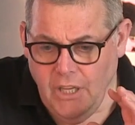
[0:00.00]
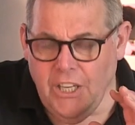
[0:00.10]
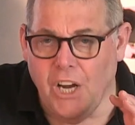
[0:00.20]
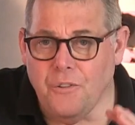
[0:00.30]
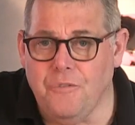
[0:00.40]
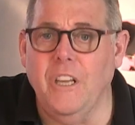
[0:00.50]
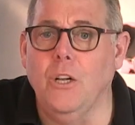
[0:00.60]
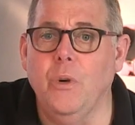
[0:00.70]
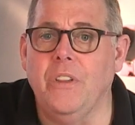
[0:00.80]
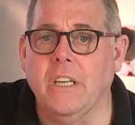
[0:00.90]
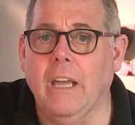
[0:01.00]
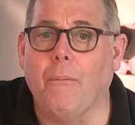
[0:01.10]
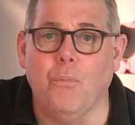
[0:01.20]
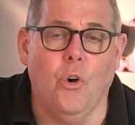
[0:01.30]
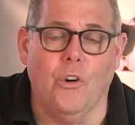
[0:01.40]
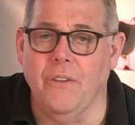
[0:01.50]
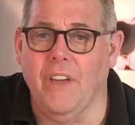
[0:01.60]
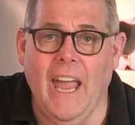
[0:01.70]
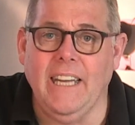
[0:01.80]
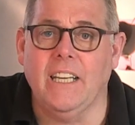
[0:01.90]
kind of fiddle with the camera or give
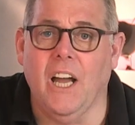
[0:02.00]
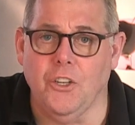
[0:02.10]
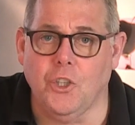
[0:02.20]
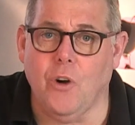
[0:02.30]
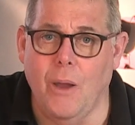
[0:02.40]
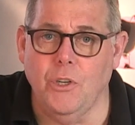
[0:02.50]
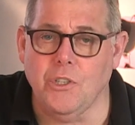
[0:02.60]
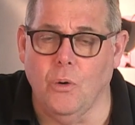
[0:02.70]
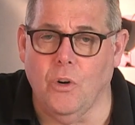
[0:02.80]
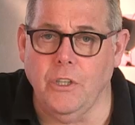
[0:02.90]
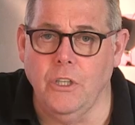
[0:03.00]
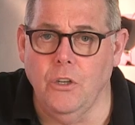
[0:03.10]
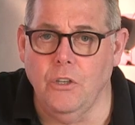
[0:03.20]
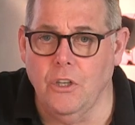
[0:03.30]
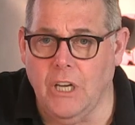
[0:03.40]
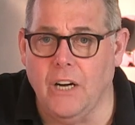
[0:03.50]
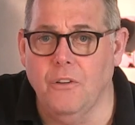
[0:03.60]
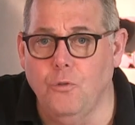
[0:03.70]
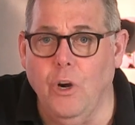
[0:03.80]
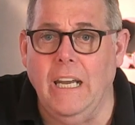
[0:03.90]
it any kind of tremor and so on, you're kind
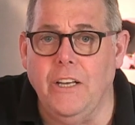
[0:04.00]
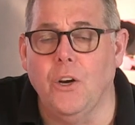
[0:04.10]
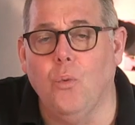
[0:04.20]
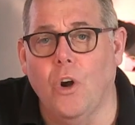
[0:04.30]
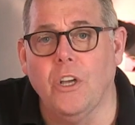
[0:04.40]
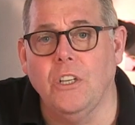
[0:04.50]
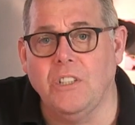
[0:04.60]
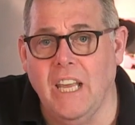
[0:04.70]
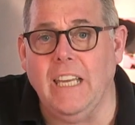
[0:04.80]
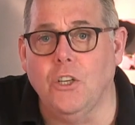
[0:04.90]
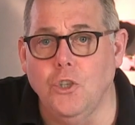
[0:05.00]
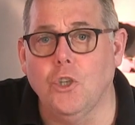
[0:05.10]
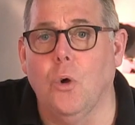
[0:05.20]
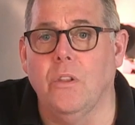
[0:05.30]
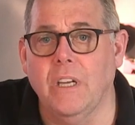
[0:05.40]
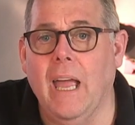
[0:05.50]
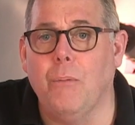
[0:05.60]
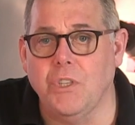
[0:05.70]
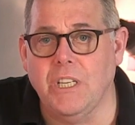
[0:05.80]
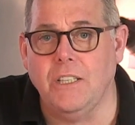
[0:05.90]
of really going to want to take control of the
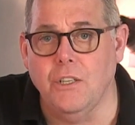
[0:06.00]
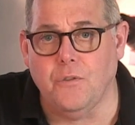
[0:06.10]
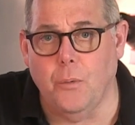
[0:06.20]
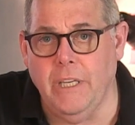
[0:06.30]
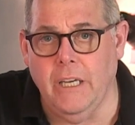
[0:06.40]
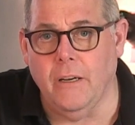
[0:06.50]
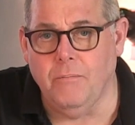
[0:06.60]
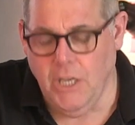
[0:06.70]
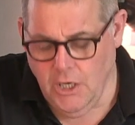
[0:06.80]
camera settings from here.